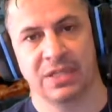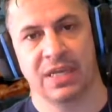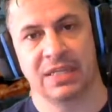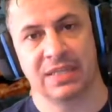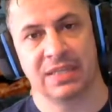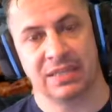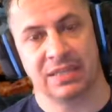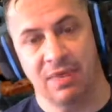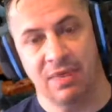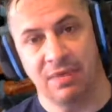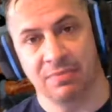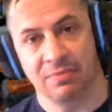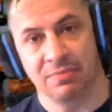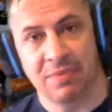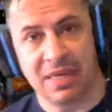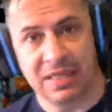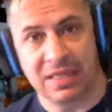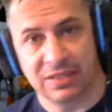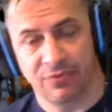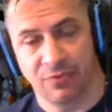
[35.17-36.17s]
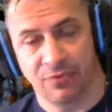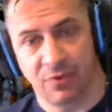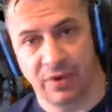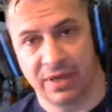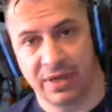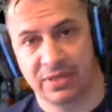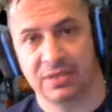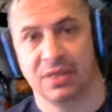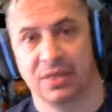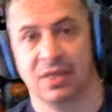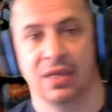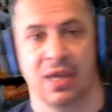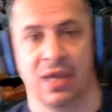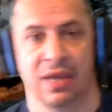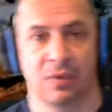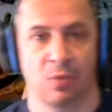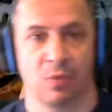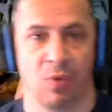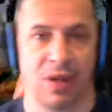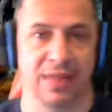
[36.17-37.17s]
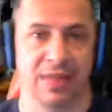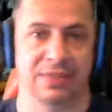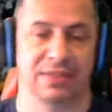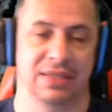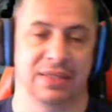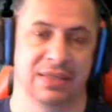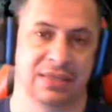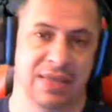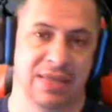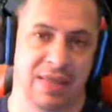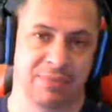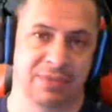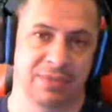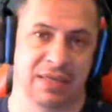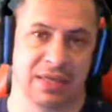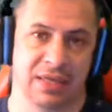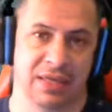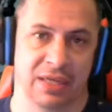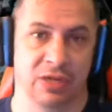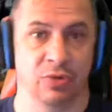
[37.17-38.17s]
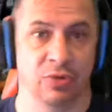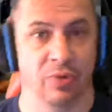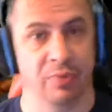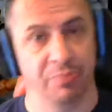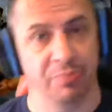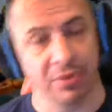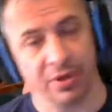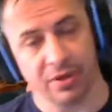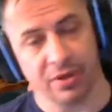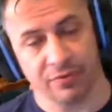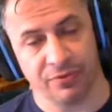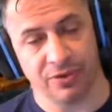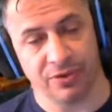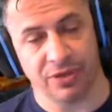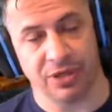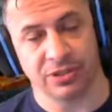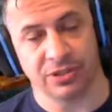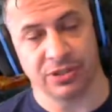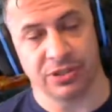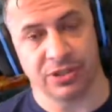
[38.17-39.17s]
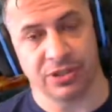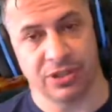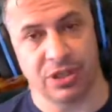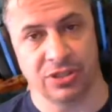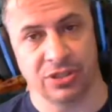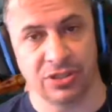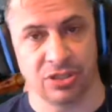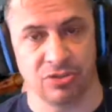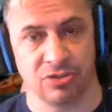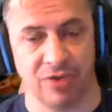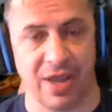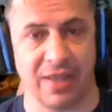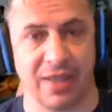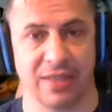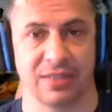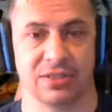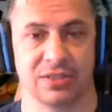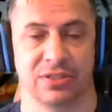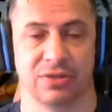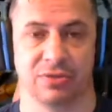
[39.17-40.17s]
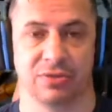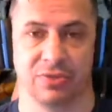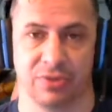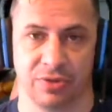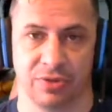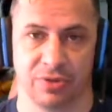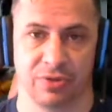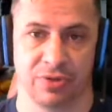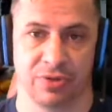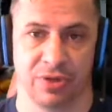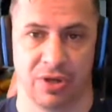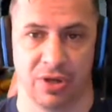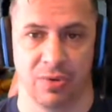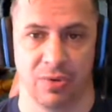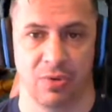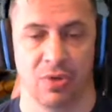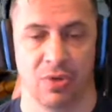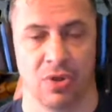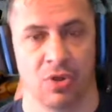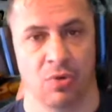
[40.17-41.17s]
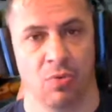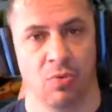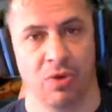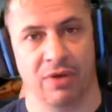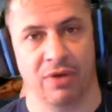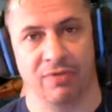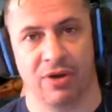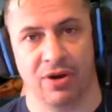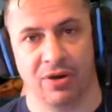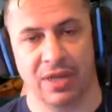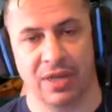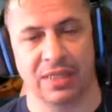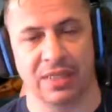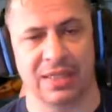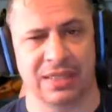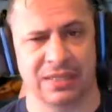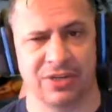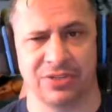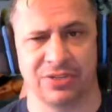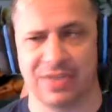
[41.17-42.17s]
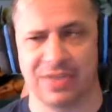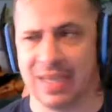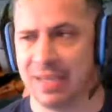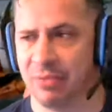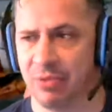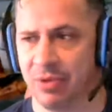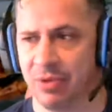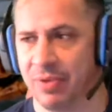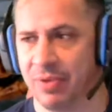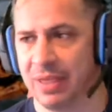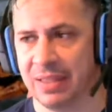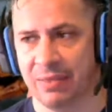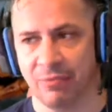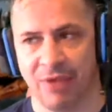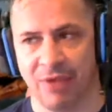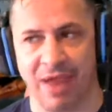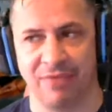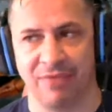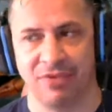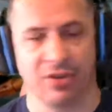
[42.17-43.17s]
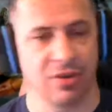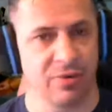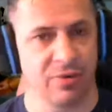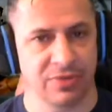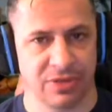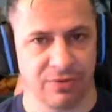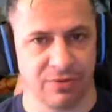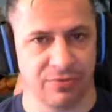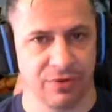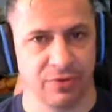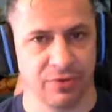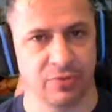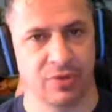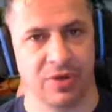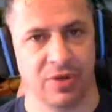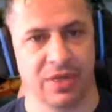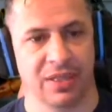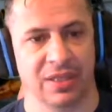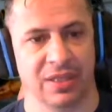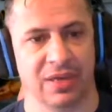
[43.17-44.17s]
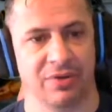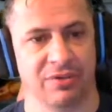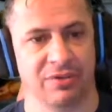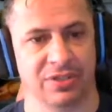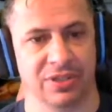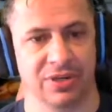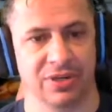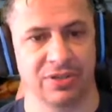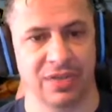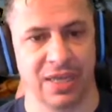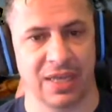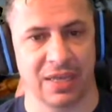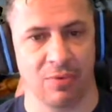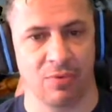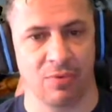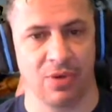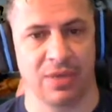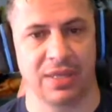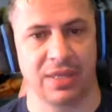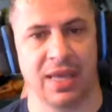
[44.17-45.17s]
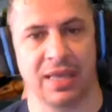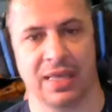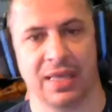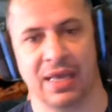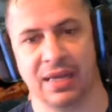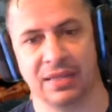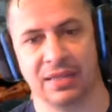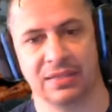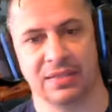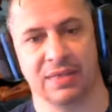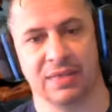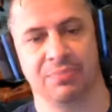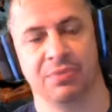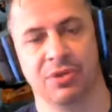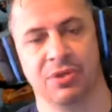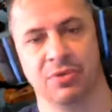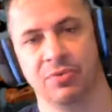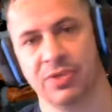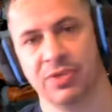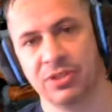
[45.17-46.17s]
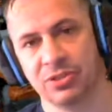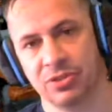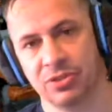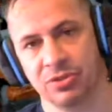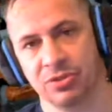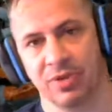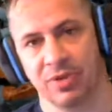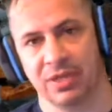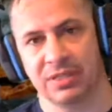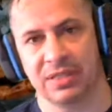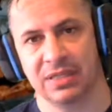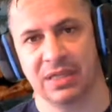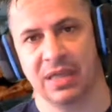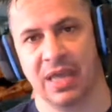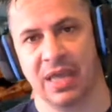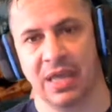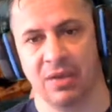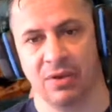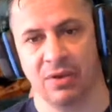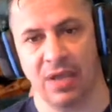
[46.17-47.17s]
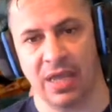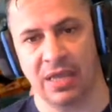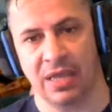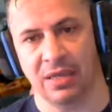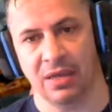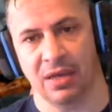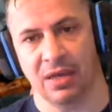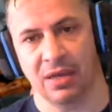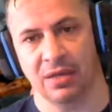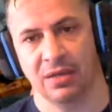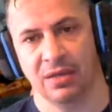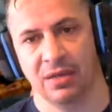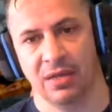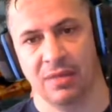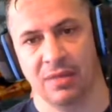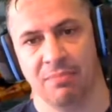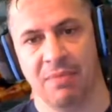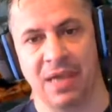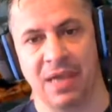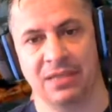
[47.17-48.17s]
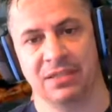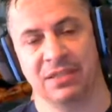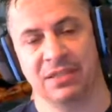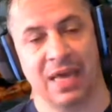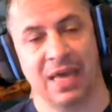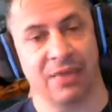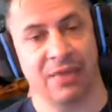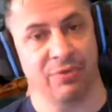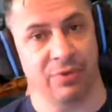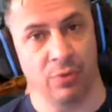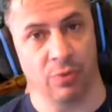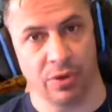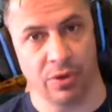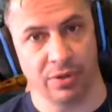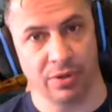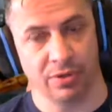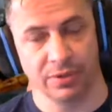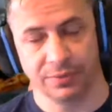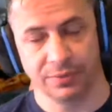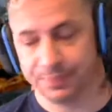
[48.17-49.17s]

has made minis for it, and WotC adopted it into a book for Dungeons and Dragons. So little, one of our, I think it's our second book. I think Ravnica was our first one, and Theros is our second one that kind of dip you into a Magic the Gathering world.